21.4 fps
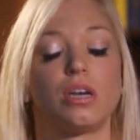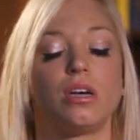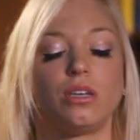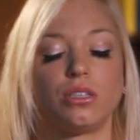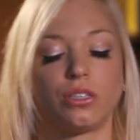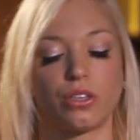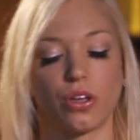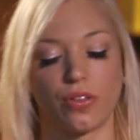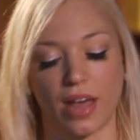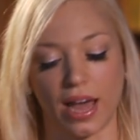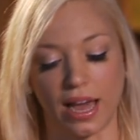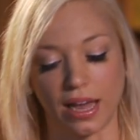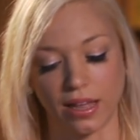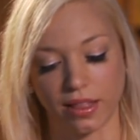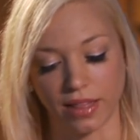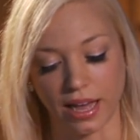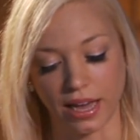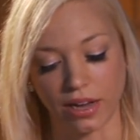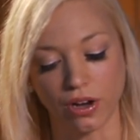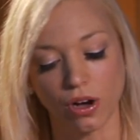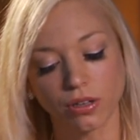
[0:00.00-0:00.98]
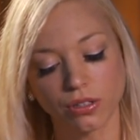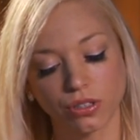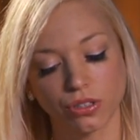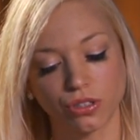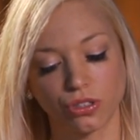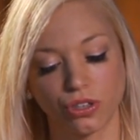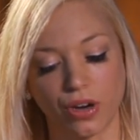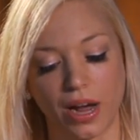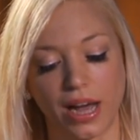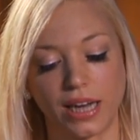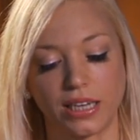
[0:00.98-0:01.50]
So they
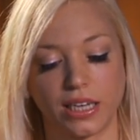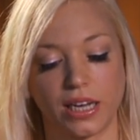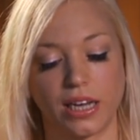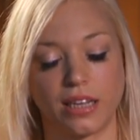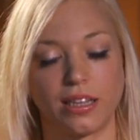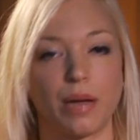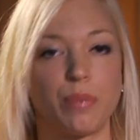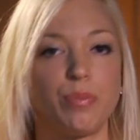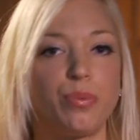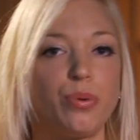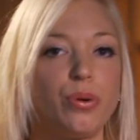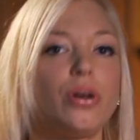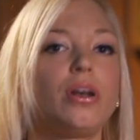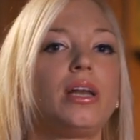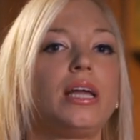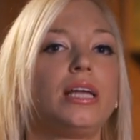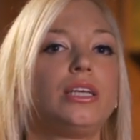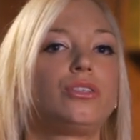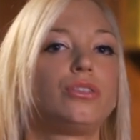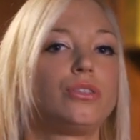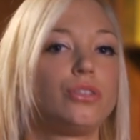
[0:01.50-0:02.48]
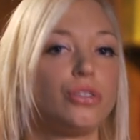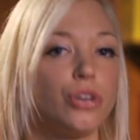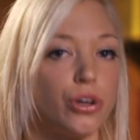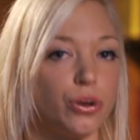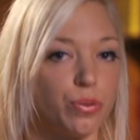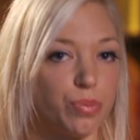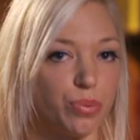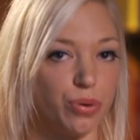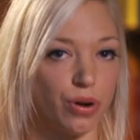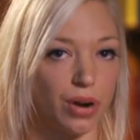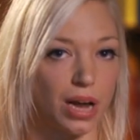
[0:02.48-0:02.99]
concentrate it and they put it into
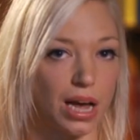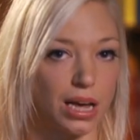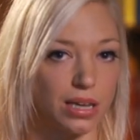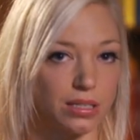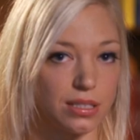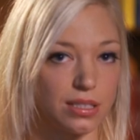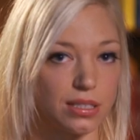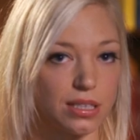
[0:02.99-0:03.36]
certain products,